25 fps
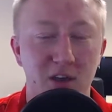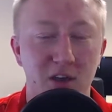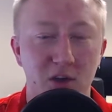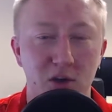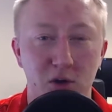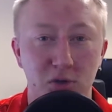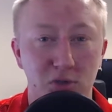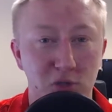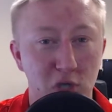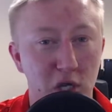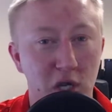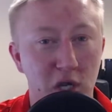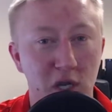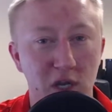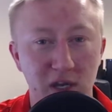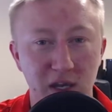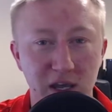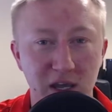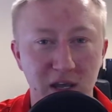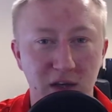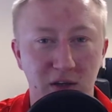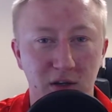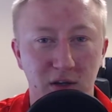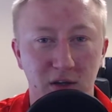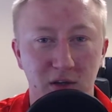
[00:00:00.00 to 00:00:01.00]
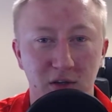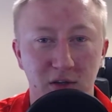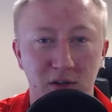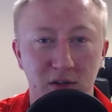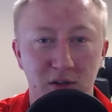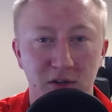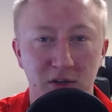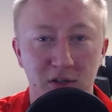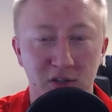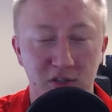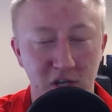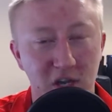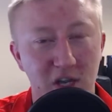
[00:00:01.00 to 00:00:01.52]
who took a
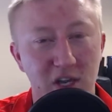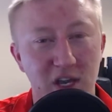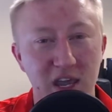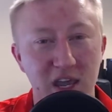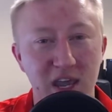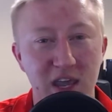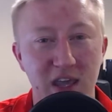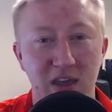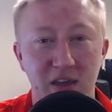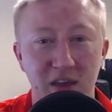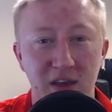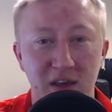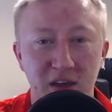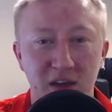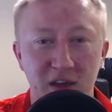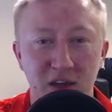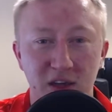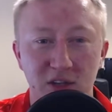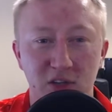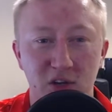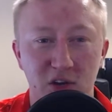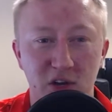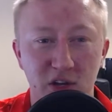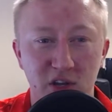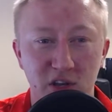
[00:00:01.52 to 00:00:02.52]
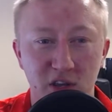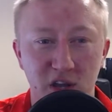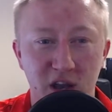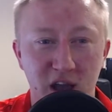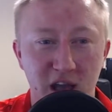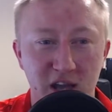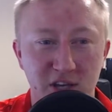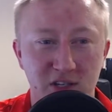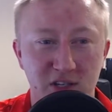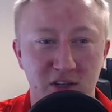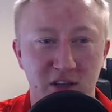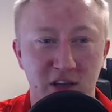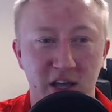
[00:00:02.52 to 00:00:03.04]
knee during the
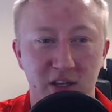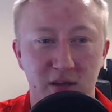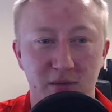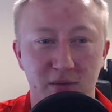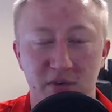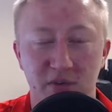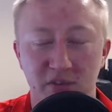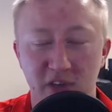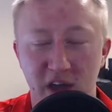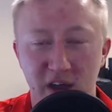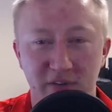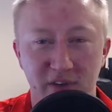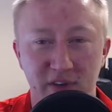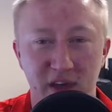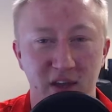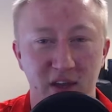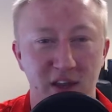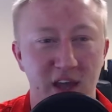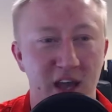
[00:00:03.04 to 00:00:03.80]
national anthem of that event.